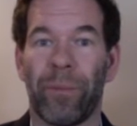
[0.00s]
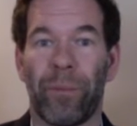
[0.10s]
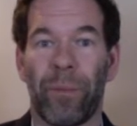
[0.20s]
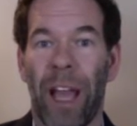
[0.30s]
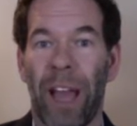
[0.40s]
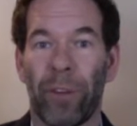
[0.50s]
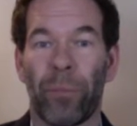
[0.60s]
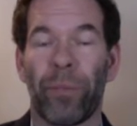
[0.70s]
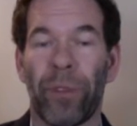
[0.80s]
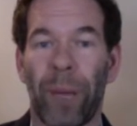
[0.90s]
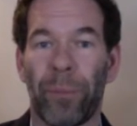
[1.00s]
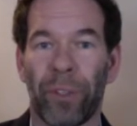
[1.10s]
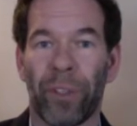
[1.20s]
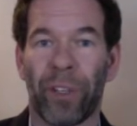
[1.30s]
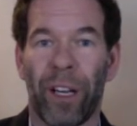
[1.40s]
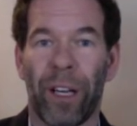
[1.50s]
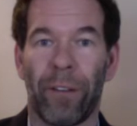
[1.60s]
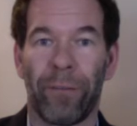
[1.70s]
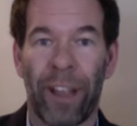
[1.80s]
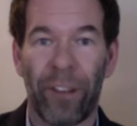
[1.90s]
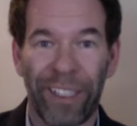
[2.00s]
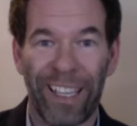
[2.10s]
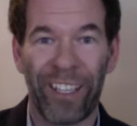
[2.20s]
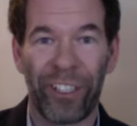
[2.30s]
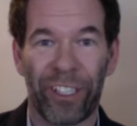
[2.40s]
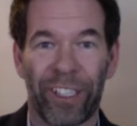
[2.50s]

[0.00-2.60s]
have a proper foundation,